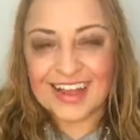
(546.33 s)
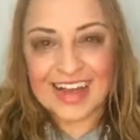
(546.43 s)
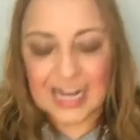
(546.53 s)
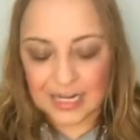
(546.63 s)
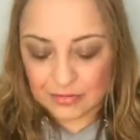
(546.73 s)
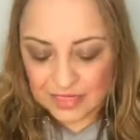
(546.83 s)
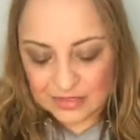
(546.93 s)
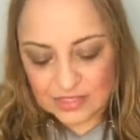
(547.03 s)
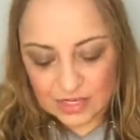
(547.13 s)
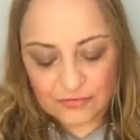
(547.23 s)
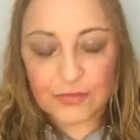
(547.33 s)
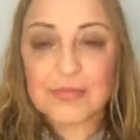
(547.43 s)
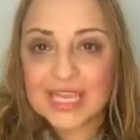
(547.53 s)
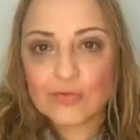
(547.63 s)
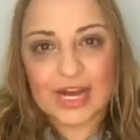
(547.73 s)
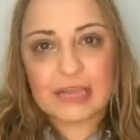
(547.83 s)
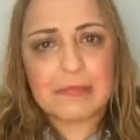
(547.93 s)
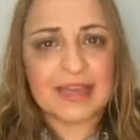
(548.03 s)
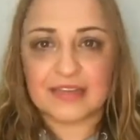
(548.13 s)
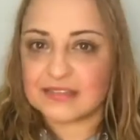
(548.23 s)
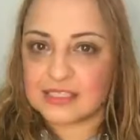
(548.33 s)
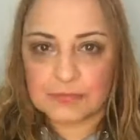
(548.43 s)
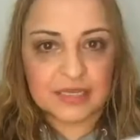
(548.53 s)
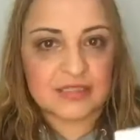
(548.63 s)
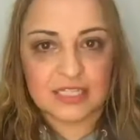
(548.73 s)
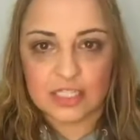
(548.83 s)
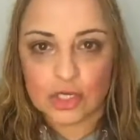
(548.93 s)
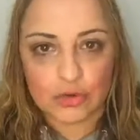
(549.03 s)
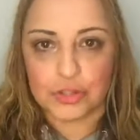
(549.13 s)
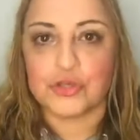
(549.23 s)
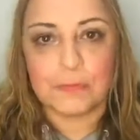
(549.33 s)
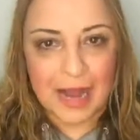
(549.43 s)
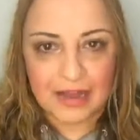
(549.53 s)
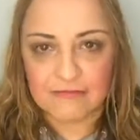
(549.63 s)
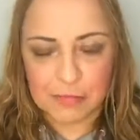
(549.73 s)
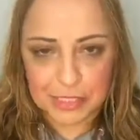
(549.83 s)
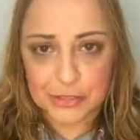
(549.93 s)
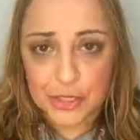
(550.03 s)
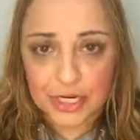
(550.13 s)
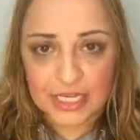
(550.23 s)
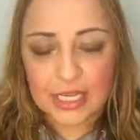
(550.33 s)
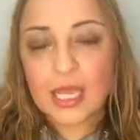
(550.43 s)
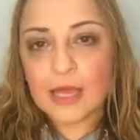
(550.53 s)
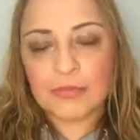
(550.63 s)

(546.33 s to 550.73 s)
And so for me, Rank Makers has been such a crucial part of my journey,